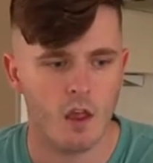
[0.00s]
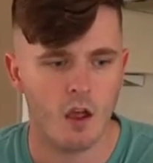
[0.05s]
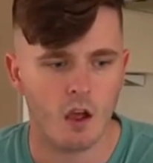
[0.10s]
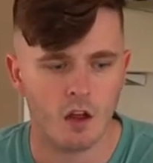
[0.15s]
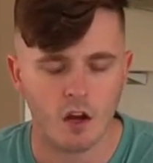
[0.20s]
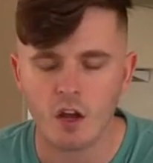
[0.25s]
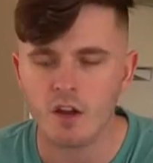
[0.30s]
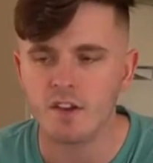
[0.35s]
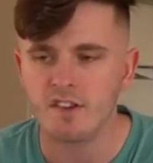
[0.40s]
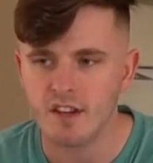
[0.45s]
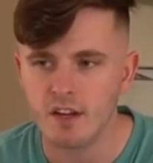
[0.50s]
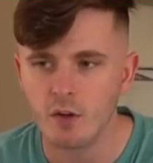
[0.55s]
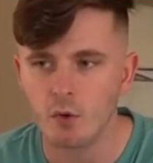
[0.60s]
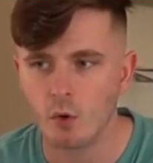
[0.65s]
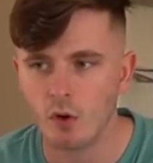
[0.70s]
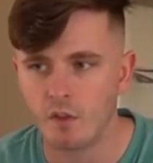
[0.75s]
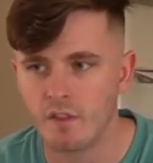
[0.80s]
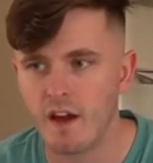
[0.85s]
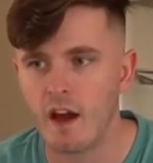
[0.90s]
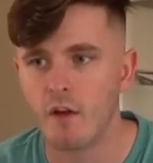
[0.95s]
And I did
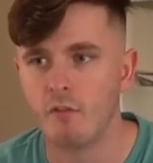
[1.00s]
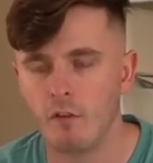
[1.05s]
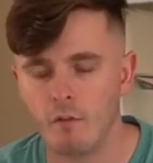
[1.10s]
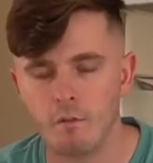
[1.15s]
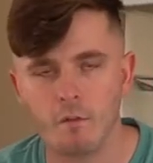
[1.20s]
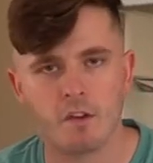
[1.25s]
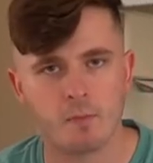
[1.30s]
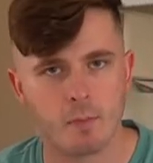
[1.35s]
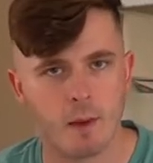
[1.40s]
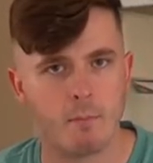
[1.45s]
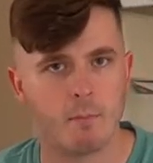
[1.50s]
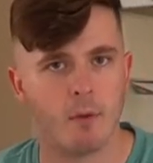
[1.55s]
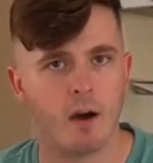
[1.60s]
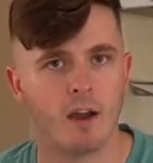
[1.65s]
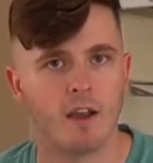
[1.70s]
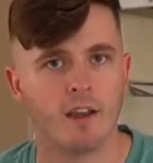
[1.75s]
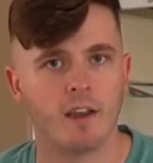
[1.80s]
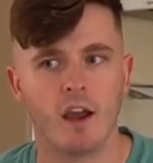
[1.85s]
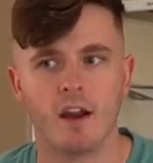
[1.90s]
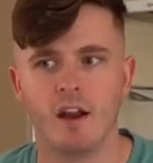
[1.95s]
all of that from the spin
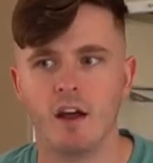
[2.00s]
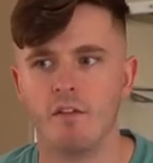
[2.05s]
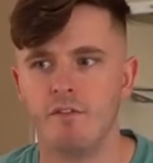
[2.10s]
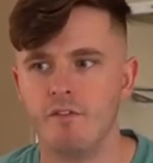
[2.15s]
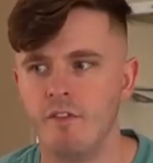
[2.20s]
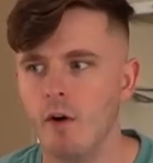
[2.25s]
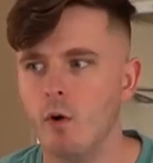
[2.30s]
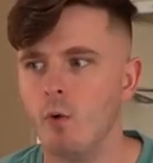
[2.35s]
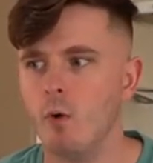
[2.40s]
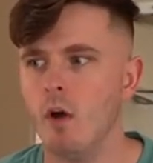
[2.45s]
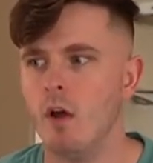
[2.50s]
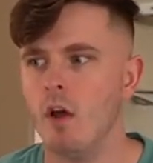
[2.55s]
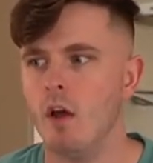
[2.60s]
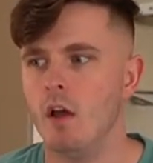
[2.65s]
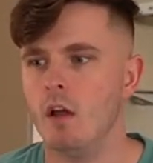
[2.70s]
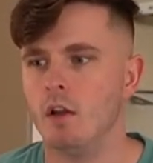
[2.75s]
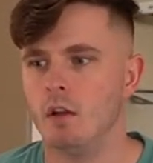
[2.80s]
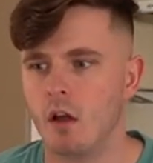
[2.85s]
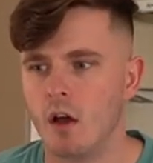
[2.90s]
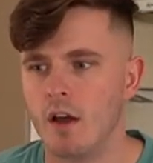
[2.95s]
bike, and I felt
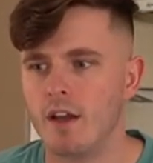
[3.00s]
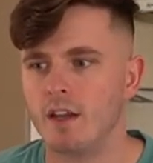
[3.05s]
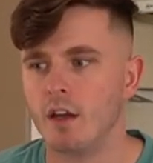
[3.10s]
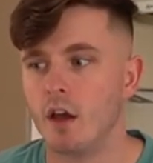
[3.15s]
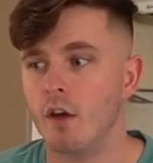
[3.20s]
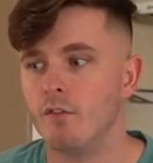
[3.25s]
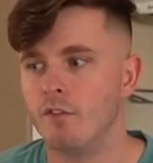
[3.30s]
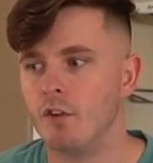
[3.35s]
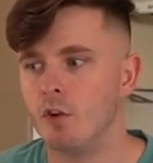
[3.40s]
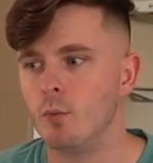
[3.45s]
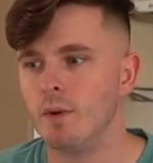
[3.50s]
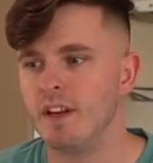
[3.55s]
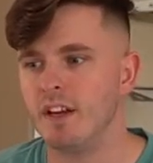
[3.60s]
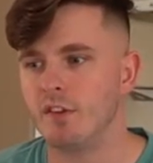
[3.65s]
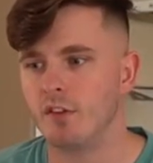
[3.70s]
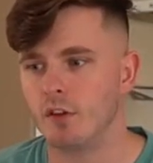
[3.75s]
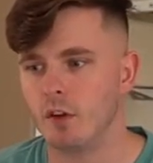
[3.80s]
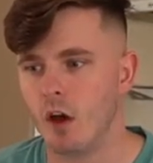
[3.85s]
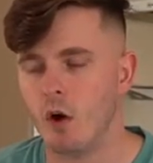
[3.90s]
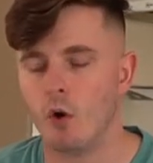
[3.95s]
like a few
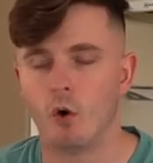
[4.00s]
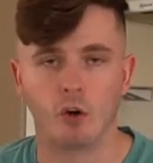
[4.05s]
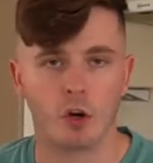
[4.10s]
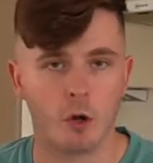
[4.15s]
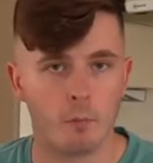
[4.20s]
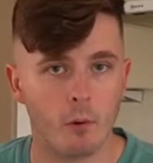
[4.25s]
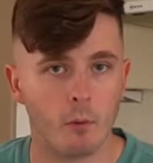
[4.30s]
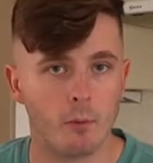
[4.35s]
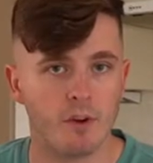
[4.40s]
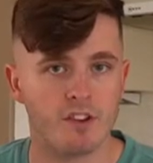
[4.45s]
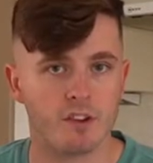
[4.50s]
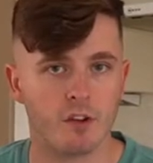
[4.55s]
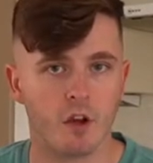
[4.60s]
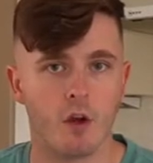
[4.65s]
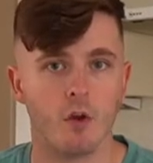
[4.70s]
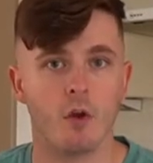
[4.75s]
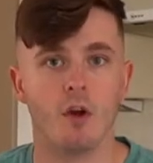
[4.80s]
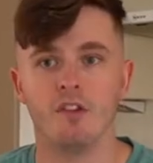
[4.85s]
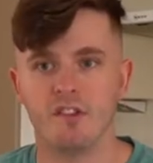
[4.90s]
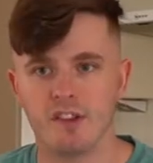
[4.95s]
weeks ago, or a couple of weeks
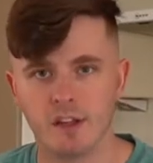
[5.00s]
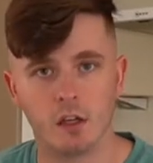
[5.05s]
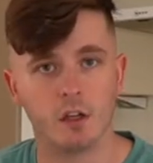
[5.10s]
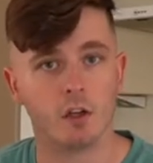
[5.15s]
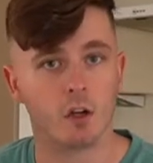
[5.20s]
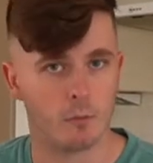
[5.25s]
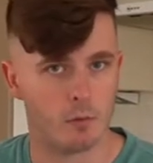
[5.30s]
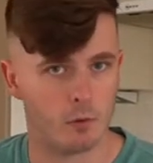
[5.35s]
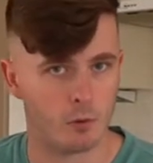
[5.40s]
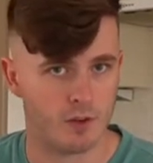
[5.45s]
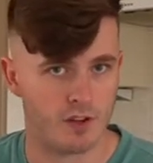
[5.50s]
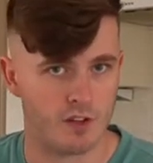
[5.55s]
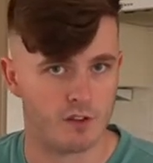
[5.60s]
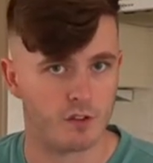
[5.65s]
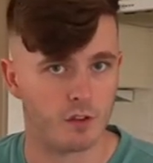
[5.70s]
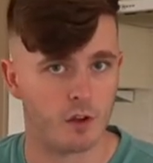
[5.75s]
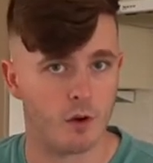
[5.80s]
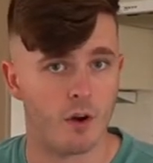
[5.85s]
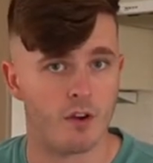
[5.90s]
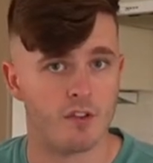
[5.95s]
ago, until a couple of weeks
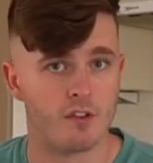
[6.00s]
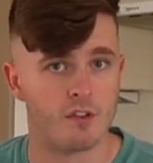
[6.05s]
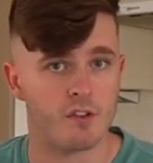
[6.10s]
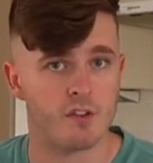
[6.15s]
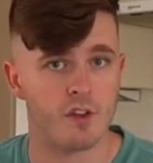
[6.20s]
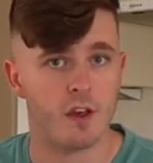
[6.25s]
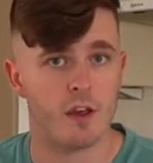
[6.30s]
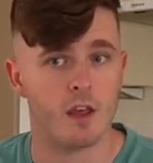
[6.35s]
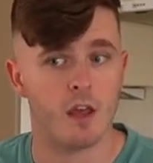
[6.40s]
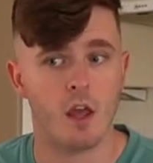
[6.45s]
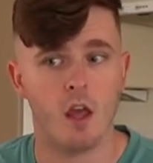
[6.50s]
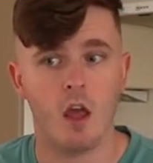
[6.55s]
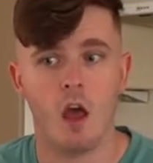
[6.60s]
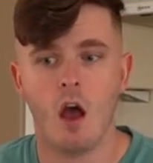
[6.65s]
ago, I should say,